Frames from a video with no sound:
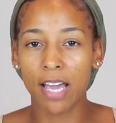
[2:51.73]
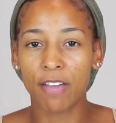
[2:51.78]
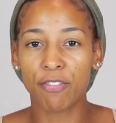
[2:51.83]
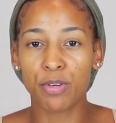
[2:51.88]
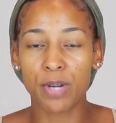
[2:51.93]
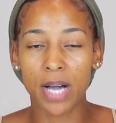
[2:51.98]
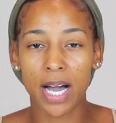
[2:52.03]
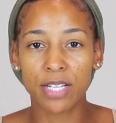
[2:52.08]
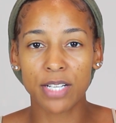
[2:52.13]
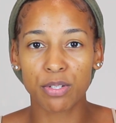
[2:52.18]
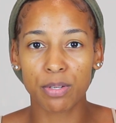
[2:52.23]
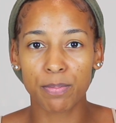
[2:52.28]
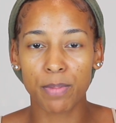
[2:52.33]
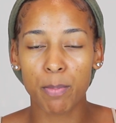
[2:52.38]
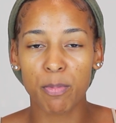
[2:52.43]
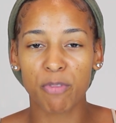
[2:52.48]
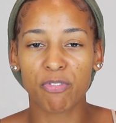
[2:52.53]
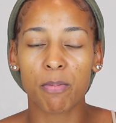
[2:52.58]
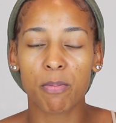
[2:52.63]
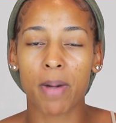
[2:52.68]
If you guys
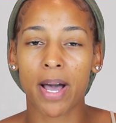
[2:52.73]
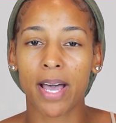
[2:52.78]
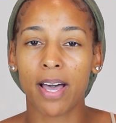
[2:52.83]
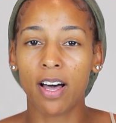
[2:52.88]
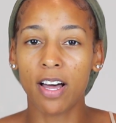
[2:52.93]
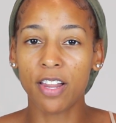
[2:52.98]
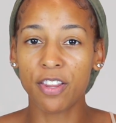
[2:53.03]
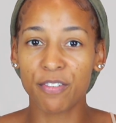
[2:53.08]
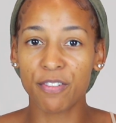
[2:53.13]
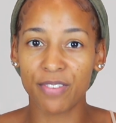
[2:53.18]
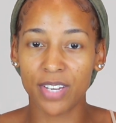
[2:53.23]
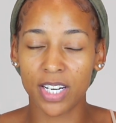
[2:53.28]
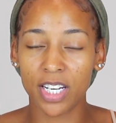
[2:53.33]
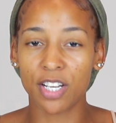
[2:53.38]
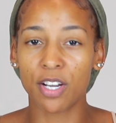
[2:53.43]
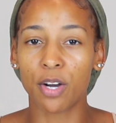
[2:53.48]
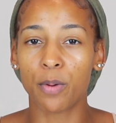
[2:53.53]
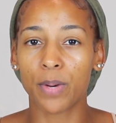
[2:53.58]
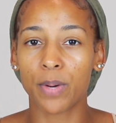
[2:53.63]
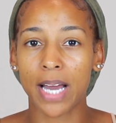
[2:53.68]
remember from my other
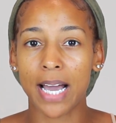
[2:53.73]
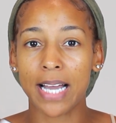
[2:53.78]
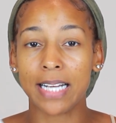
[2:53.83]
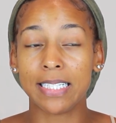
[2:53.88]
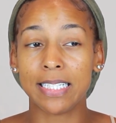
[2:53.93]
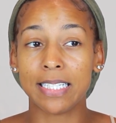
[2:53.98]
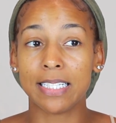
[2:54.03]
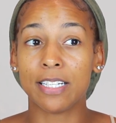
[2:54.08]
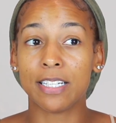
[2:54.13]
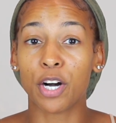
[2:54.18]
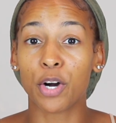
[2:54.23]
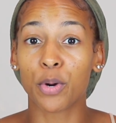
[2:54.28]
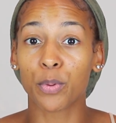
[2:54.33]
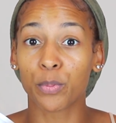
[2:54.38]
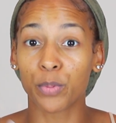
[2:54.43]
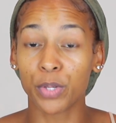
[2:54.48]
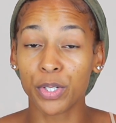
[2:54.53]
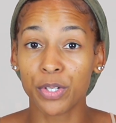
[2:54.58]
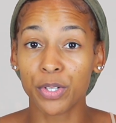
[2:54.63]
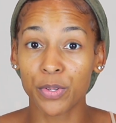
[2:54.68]
video when I did a
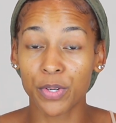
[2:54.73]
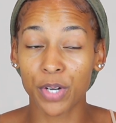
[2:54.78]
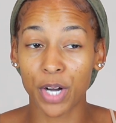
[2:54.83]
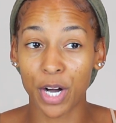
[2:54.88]
real